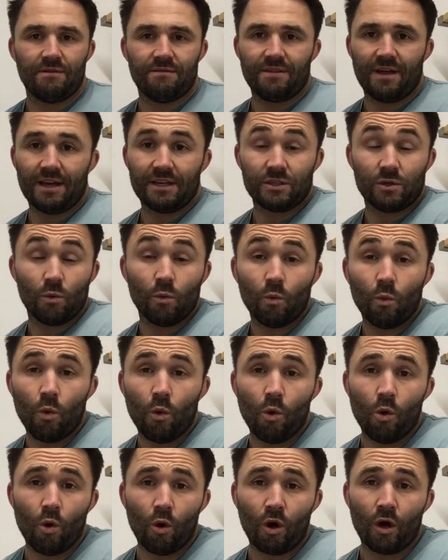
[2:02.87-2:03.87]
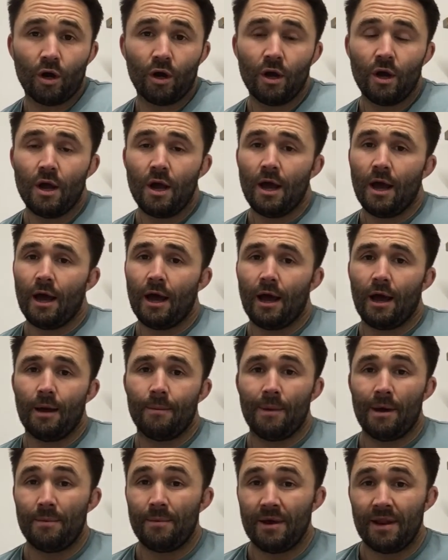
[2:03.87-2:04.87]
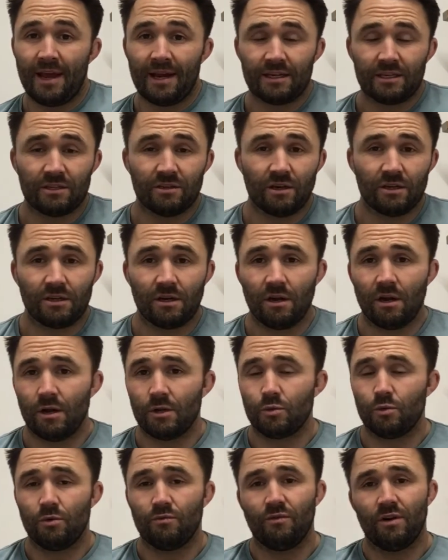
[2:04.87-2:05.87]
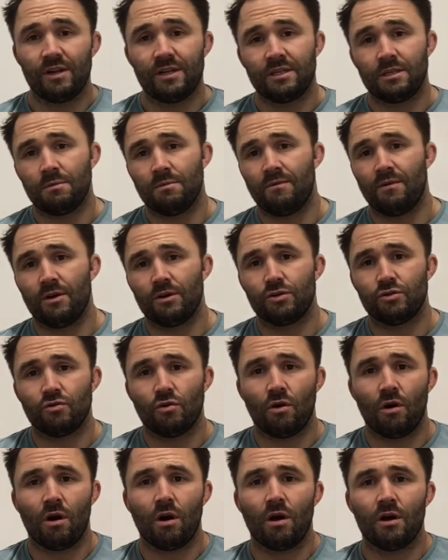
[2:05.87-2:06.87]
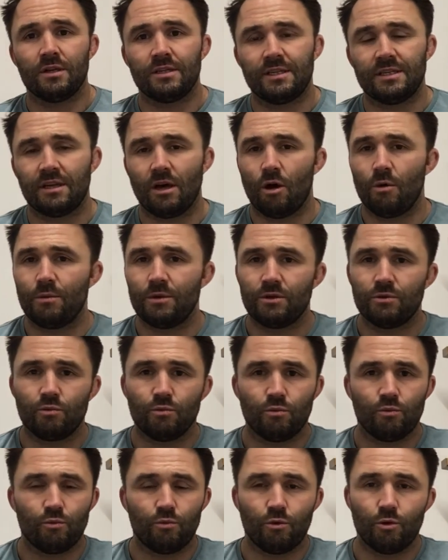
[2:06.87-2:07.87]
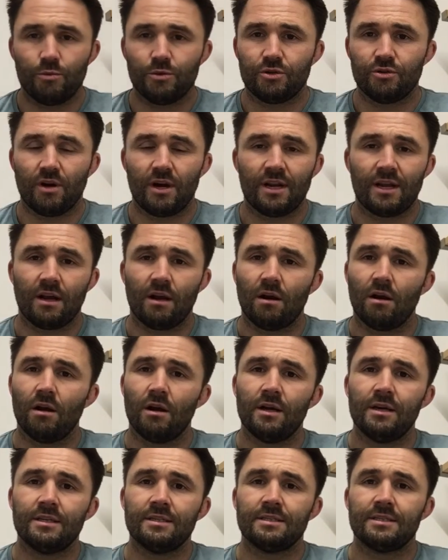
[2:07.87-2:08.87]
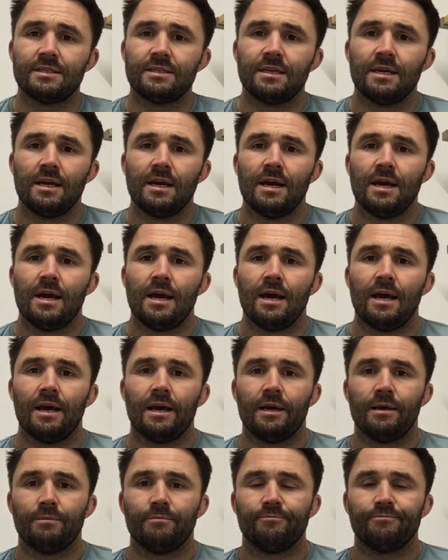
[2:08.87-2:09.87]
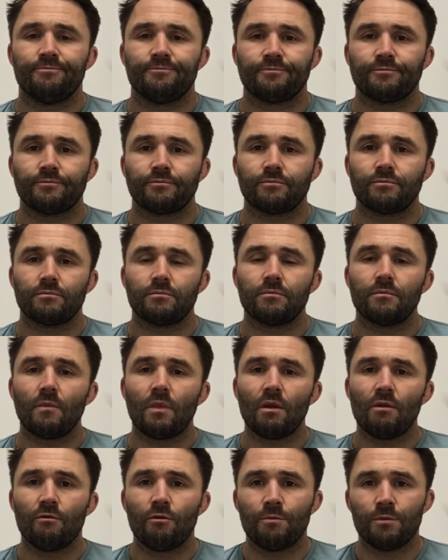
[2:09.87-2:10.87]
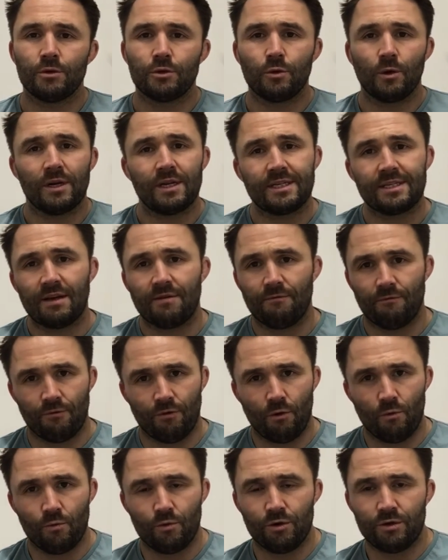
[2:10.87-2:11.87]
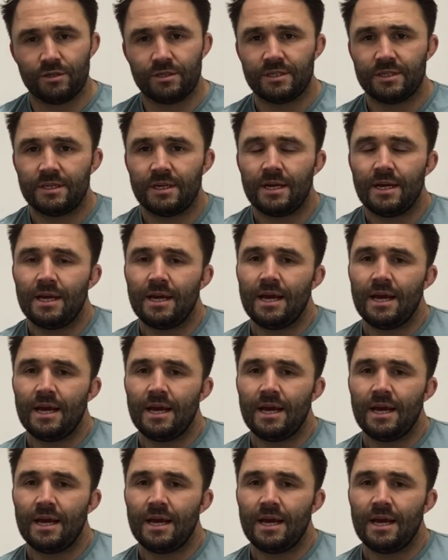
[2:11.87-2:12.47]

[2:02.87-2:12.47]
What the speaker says: if that's a walk, maybe an exercise class. We're running some of our strong classes. We'll be training clients from the 27th onwards.